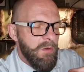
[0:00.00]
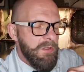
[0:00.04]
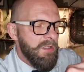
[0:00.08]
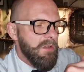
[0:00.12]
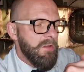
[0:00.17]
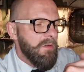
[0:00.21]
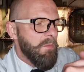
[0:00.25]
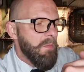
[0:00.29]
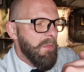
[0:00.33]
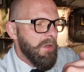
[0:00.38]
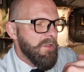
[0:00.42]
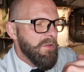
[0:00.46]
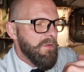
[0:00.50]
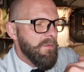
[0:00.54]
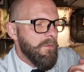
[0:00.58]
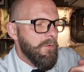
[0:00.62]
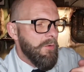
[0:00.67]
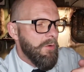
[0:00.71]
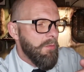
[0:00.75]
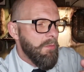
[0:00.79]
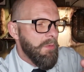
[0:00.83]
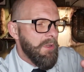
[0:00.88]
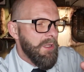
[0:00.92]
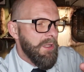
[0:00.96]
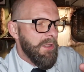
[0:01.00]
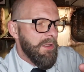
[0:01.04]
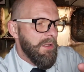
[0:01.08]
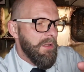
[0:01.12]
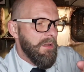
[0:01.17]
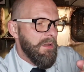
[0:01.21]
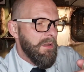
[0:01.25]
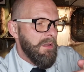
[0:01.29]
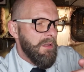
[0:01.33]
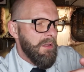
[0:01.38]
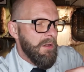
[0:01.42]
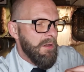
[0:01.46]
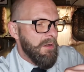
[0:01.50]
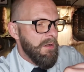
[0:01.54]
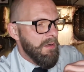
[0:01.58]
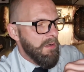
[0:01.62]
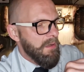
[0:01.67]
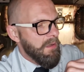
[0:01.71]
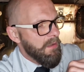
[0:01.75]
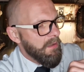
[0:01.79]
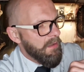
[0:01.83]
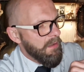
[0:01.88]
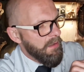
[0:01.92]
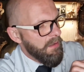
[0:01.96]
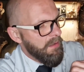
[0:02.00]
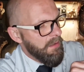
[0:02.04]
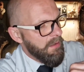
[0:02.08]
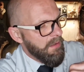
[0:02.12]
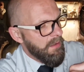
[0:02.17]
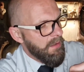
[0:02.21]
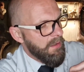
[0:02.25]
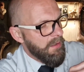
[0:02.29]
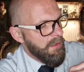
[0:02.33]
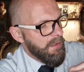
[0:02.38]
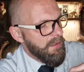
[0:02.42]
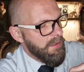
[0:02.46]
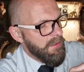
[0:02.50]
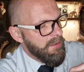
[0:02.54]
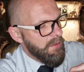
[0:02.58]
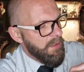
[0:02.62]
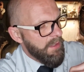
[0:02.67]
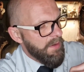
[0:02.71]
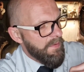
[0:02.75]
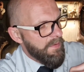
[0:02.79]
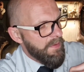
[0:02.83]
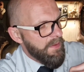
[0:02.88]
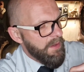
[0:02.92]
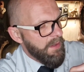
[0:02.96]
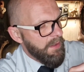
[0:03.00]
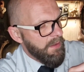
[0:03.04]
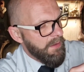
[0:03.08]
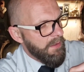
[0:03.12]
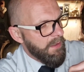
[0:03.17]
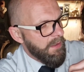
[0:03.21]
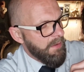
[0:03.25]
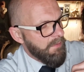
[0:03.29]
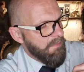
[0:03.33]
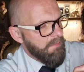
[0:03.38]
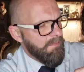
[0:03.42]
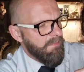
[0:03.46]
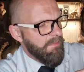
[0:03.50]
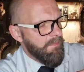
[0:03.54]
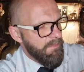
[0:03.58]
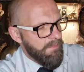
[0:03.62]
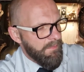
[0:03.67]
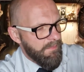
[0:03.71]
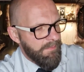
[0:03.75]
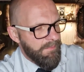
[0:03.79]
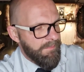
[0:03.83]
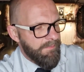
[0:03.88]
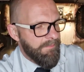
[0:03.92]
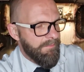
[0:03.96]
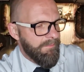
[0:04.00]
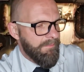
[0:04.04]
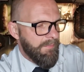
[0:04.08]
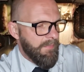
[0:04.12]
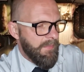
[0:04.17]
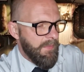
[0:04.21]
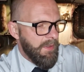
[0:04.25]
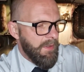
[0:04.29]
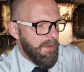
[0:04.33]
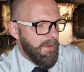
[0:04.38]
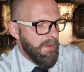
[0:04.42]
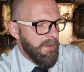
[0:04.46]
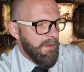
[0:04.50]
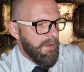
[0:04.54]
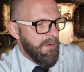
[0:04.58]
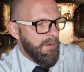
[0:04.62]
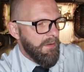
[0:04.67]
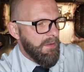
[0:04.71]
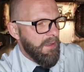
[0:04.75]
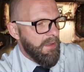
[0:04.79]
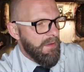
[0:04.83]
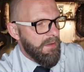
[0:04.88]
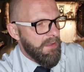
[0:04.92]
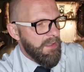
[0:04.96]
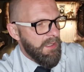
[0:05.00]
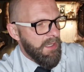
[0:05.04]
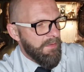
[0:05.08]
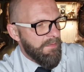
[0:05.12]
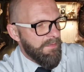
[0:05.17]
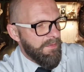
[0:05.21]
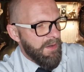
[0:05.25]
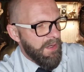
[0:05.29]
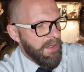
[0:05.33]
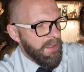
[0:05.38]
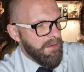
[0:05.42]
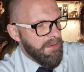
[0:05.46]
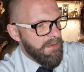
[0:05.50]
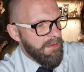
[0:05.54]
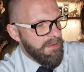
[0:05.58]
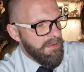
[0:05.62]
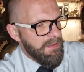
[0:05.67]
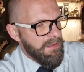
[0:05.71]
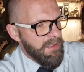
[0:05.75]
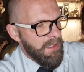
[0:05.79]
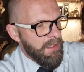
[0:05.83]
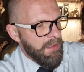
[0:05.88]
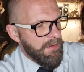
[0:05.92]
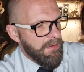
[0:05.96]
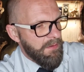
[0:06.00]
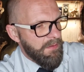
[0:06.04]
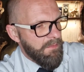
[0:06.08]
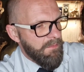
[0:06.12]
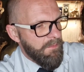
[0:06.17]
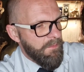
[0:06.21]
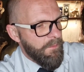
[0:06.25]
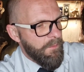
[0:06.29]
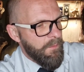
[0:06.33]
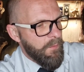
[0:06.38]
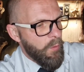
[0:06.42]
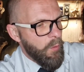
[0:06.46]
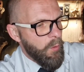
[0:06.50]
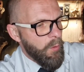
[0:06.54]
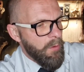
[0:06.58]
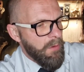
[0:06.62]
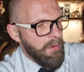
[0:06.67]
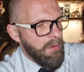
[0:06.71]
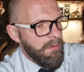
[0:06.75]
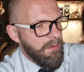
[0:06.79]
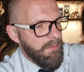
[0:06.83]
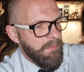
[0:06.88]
wasn't much formalin in here, so I think that that the effect is not full.